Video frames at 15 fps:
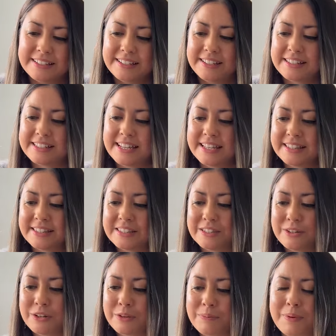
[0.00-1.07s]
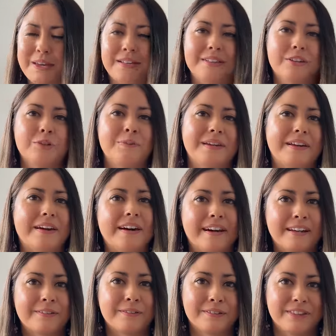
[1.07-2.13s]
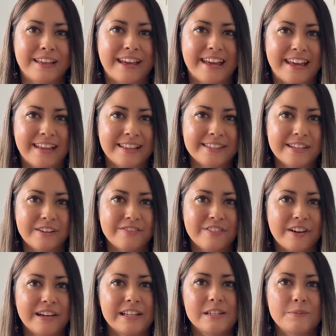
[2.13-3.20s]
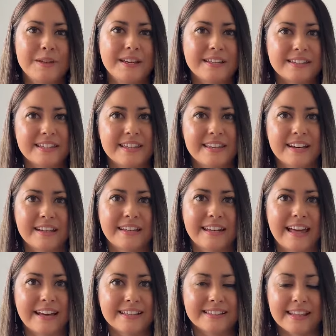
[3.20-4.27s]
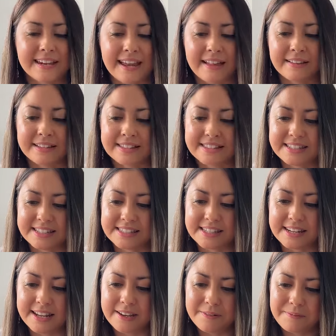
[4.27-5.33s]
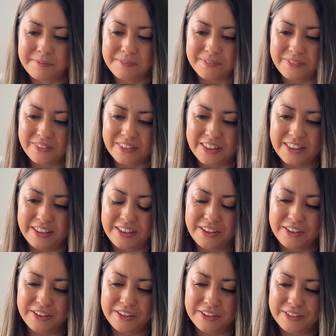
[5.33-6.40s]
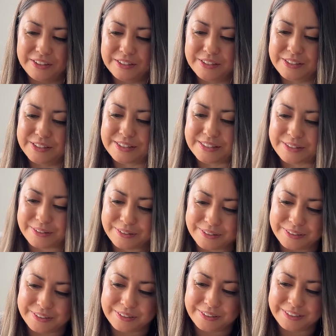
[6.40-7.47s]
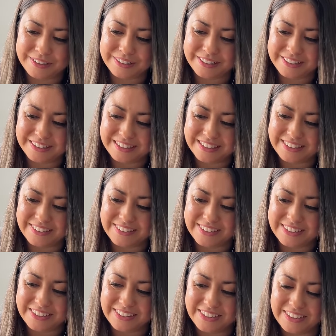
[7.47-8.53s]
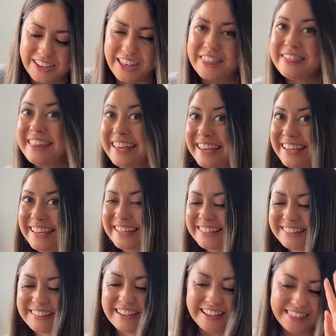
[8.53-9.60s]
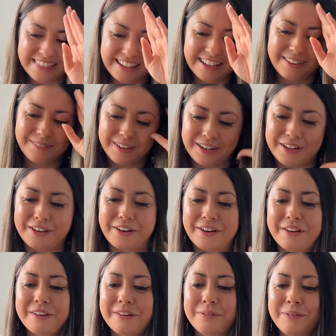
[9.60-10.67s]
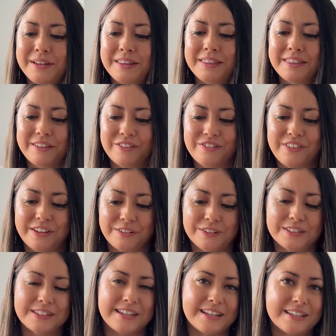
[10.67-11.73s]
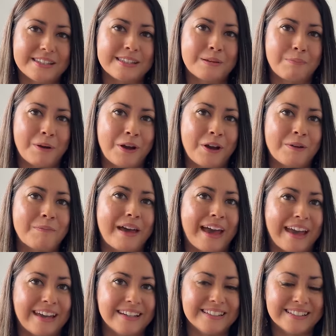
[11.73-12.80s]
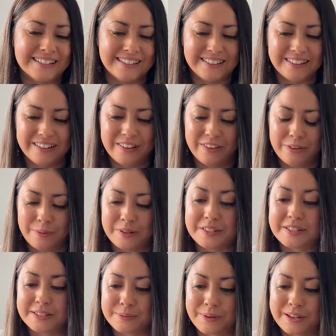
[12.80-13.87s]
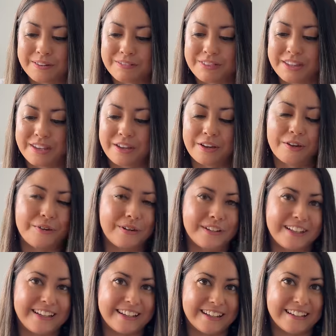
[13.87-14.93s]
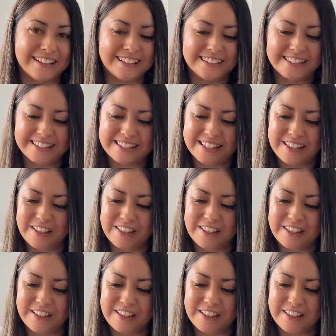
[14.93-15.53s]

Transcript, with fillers: It tends to be a little bit harder on the hands, I find, because the yarn lacks that elasticity. So I think I think I'm going to go with the Fiddlestick Superb 8, which is one of the acrylic yarns.